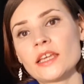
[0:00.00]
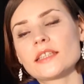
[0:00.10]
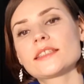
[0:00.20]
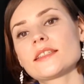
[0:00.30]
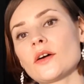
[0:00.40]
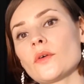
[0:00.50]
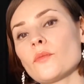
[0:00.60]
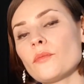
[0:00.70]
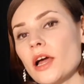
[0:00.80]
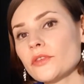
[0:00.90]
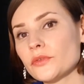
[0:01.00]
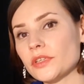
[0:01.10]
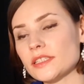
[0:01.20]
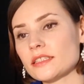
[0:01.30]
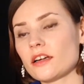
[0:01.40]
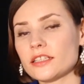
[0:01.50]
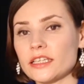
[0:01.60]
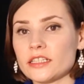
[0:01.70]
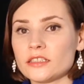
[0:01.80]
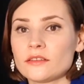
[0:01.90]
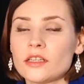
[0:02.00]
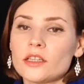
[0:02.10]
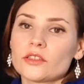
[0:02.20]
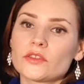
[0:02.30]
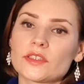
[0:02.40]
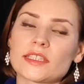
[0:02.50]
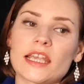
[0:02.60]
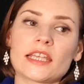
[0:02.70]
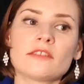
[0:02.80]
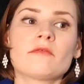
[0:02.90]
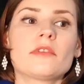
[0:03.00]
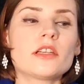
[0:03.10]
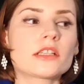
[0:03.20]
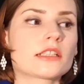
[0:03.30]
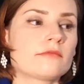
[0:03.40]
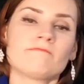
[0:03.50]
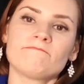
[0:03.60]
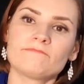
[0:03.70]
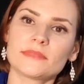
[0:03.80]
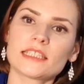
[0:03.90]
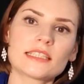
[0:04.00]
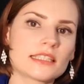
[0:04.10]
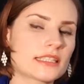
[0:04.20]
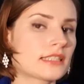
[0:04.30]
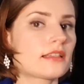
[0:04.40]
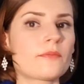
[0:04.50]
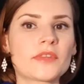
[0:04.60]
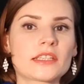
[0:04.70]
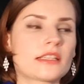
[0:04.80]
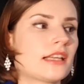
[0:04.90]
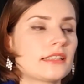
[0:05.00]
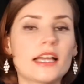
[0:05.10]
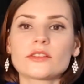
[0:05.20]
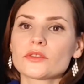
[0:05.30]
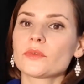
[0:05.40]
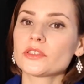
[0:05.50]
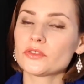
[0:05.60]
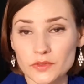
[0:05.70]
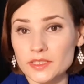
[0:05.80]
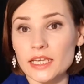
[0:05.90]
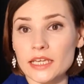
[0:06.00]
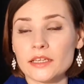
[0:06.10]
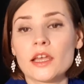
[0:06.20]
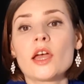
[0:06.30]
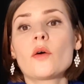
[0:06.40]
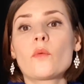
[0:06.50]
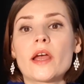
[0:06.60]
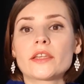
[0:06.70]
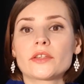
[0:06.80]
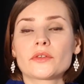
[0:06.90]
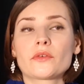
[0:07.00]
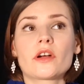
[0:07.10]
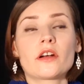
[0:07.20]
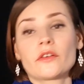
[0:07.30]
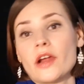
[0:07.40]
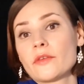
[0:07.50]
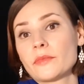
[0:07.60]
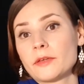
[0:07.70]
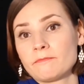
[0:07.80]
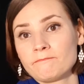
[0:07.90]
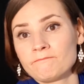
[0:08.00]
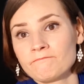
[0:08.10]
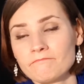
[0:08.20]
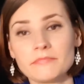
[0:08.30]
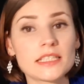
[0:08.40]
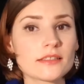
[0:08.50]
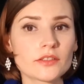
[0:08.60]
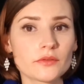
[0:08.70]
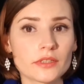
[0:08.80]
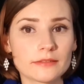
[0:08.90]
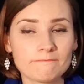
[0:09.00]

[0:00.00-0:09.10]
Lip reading: So boundaries are there to say, look, this is something that I don't want you to say when you are around me. Please don't do it.